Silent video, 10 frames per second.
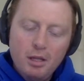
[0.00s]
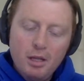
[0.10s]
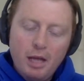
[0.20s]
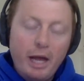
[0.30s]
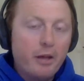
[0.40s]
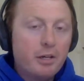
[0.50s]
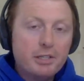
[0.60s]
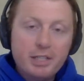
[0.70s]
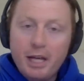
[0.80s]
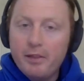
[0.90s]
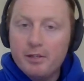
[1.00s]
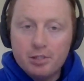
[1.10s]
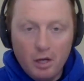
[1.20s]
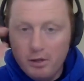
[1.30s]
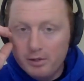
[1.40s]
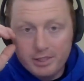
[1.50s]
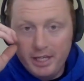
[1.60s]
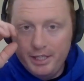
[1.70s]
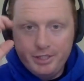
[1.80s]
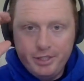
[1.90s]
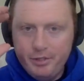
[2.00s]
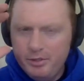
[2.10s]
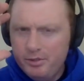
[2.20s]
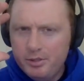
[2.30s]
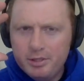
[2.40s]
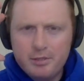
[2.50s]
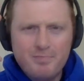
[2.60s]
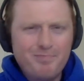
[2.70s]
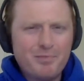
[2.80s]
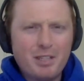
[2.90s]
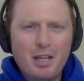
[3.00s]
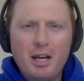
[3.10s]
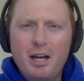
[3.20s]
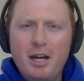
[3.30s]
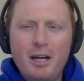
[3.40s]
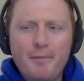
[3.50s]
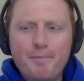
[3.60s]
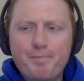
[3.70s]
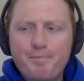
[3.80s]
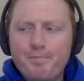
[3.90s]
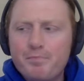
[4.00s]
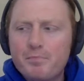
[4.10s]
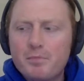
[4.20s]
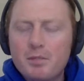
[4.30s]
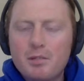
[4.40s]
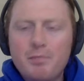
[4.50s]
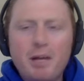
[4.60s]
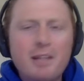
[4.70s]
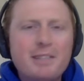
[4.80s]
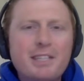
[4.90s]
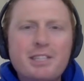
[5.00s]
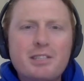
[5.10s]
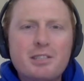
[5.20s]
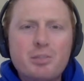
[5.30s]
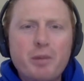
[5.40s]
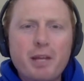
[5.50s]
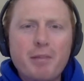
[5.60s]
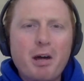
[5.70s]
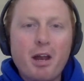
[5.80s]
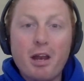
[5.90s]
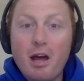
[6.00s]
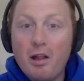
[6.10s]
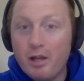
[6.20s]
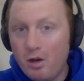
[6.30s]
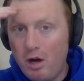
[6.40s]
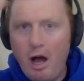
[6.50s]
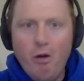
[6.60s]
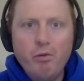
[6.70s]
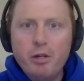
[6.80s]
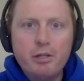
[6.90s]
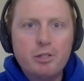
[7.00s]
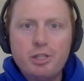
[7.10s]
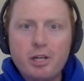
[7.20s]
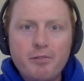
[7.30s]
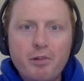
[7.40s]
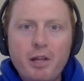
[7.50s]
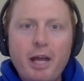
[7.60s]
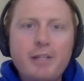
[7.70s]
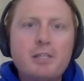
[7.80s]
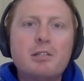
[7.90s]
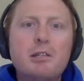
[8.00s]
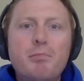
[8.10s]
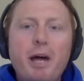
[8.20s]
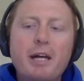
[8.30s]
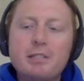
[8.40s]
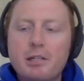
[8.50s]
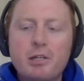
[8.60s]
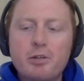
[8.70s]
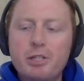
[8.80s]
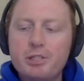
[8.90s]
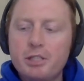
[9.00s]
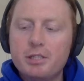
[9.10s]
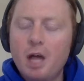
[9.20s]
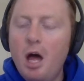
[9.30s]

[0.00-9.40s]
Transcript: I understand there's all those issues. Politicians are tweeting about it now, how could Chick-fil-A turn their backs on the Christians?